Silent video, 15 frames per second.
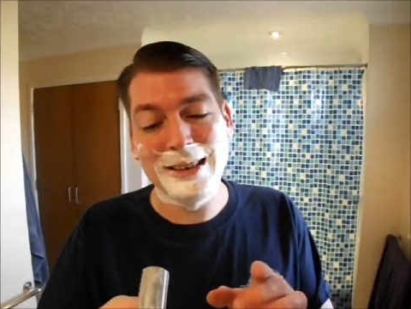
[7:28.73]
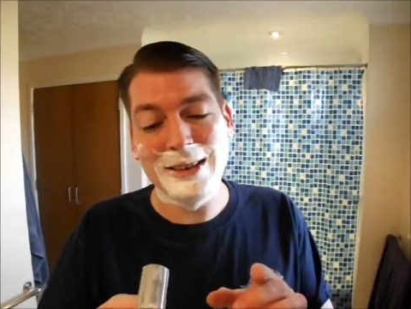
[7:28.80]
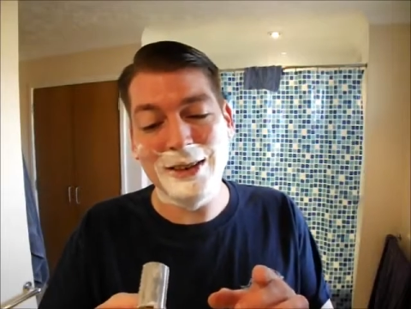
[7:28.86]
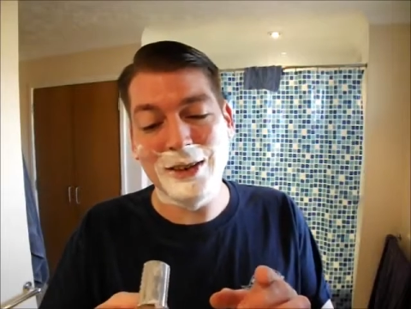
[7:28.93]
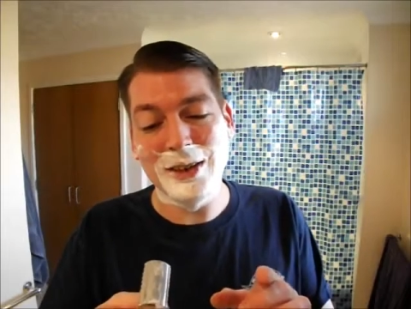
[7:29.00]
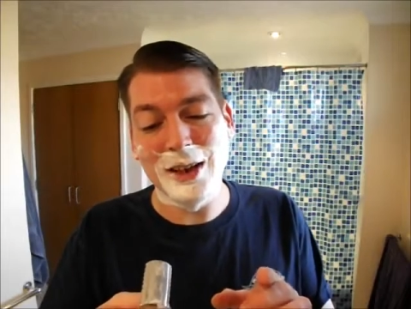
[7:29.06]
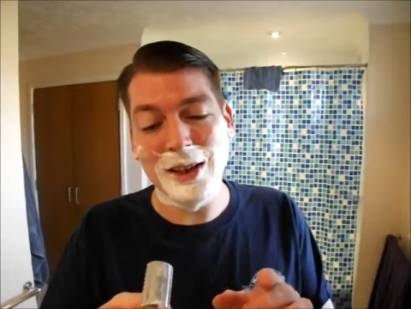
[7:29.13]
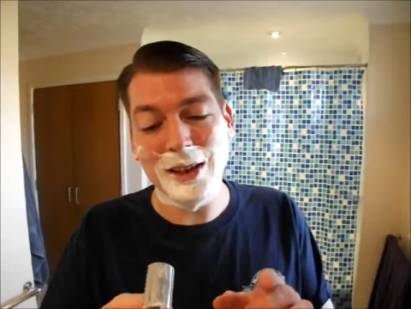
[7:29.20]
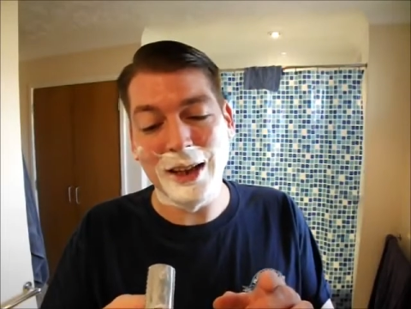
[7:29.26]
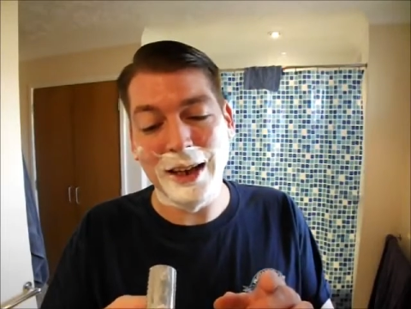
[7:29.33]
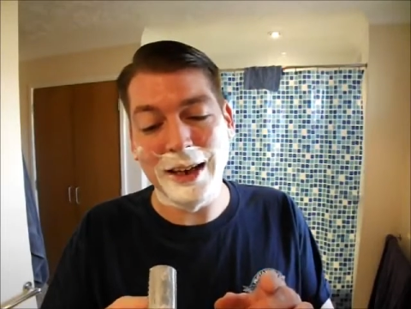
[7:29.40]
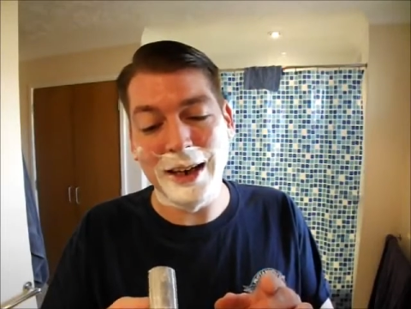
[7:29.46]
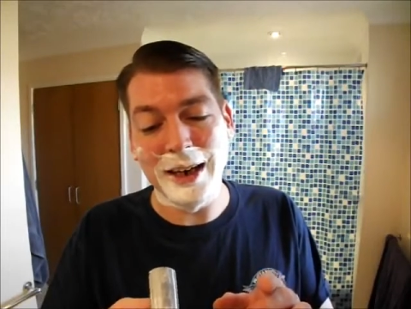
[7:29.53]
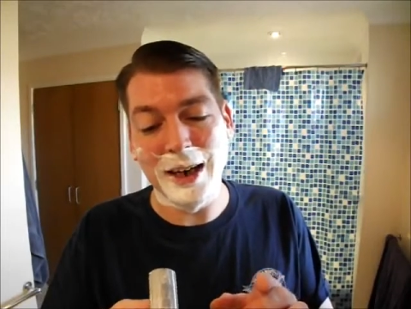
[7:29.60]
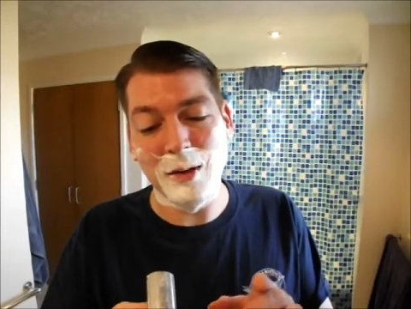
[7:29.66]
it's not
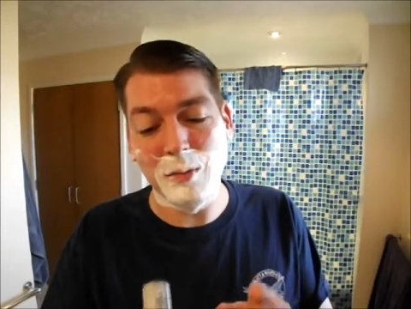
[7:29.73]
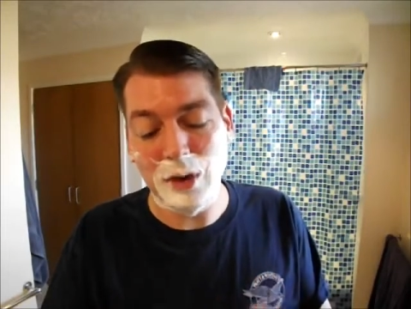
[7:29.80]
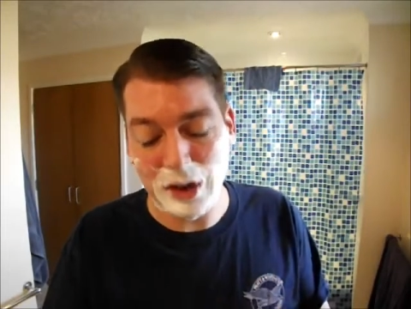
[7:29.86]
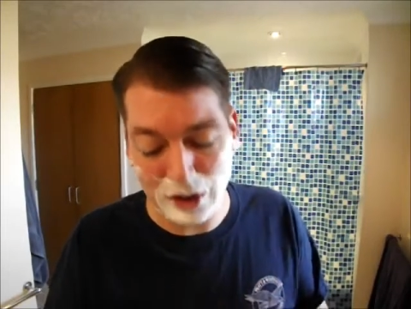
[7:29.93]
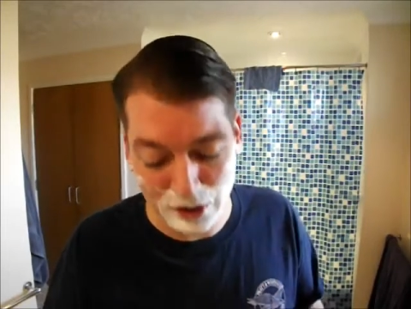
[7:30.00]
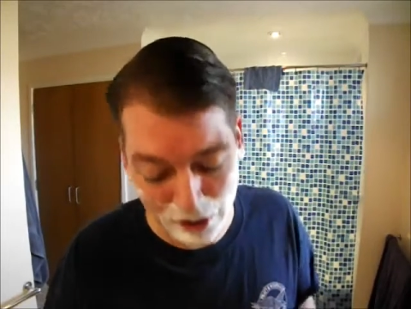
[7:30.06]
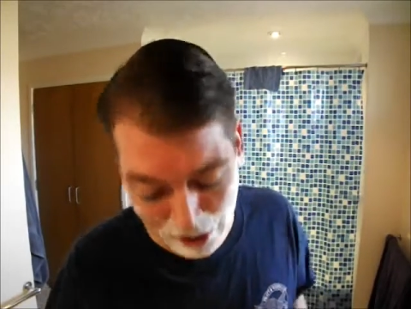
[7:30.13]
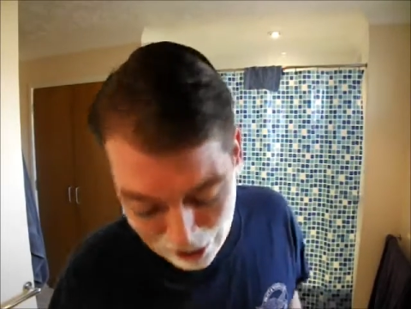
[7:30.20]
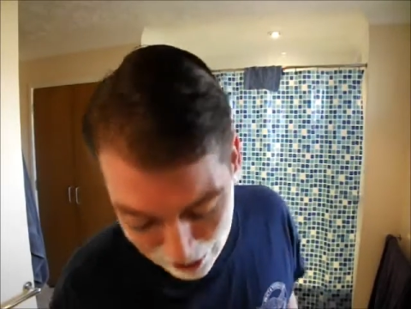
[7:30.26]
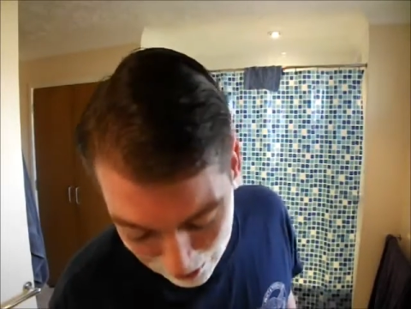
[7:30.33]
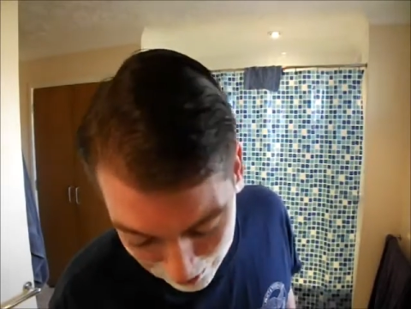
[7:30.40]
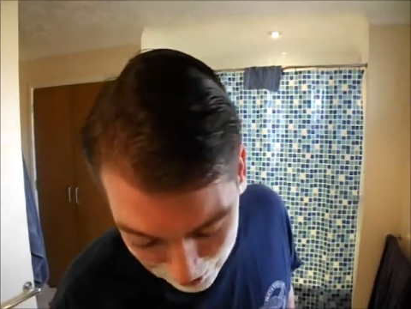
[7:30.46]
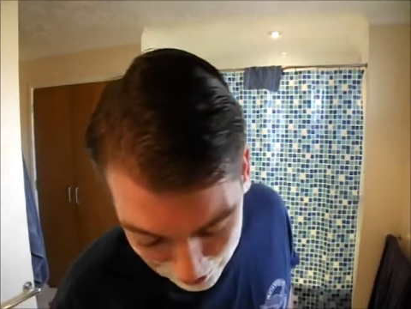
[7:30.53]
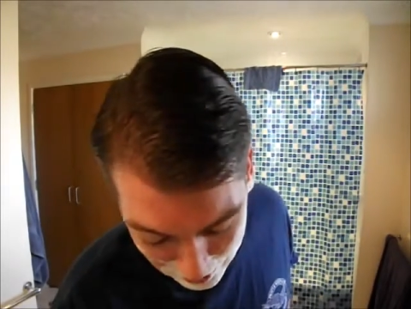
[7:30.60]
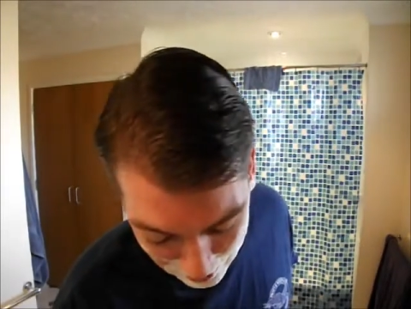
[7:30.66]
liking it because the
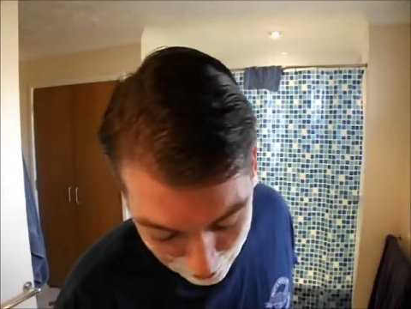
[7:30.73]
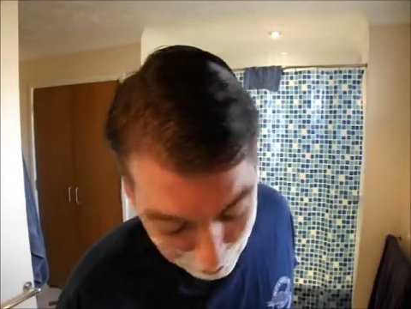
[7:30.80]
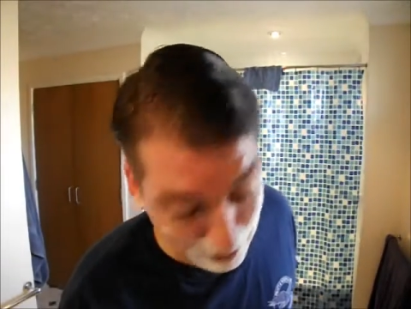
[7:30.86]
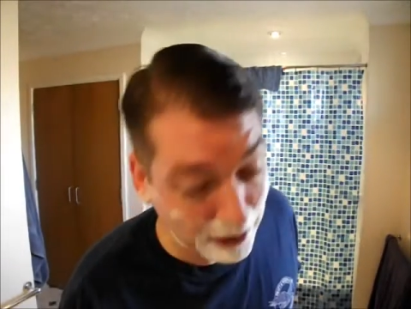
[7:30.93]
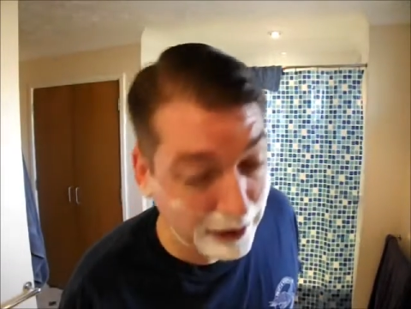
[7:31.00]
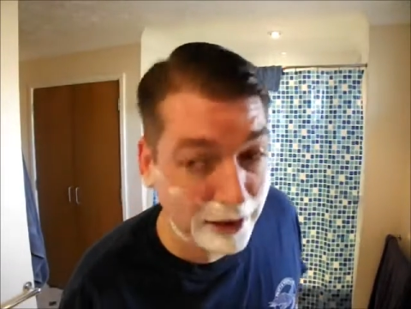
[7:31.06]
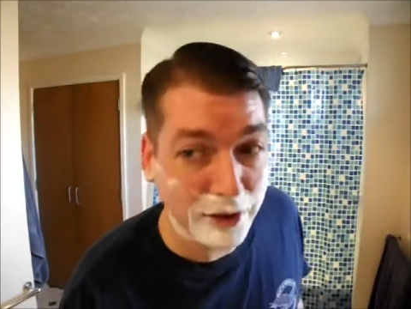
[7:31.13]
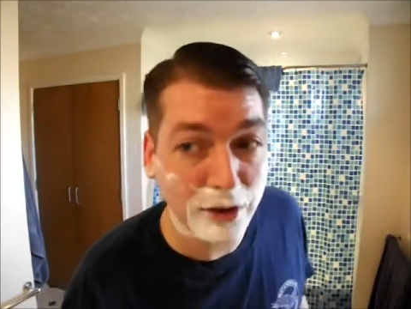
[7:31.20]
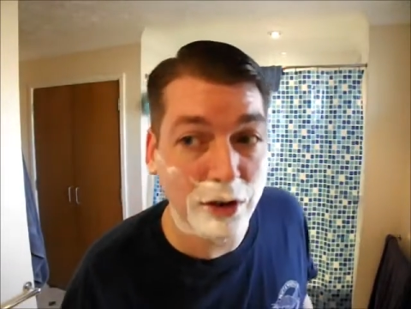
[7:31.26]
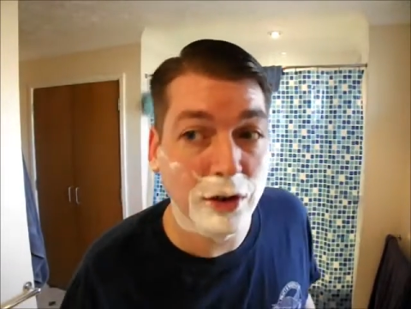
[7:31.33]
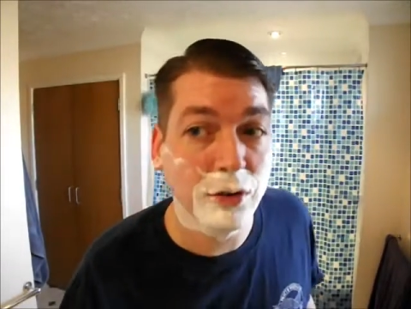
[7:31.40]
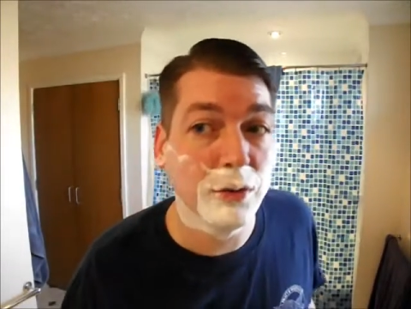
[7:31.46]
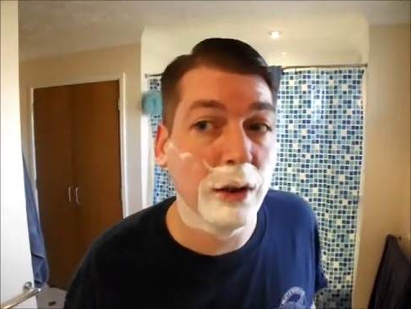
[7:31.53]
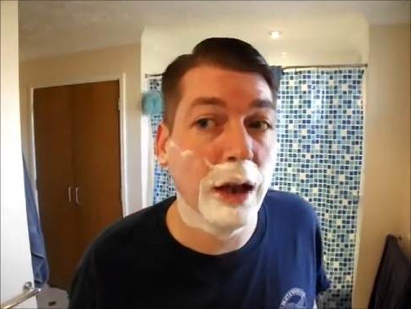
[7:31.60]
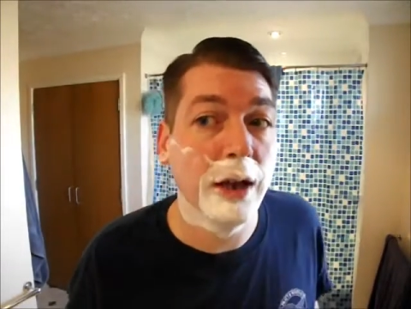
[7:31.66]
blade isn't as
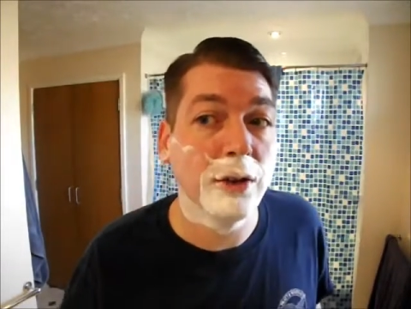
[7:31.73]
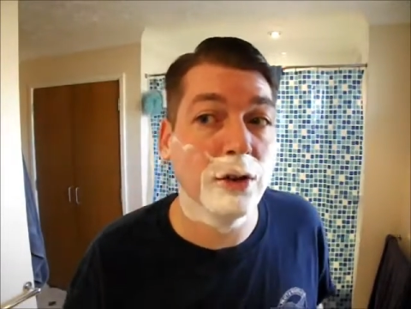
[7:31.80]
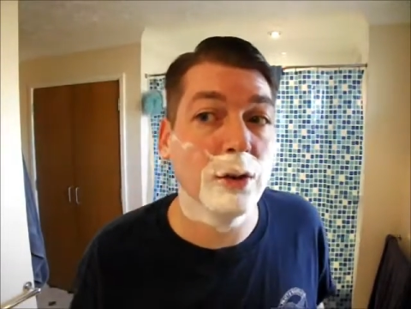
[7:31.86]
flat,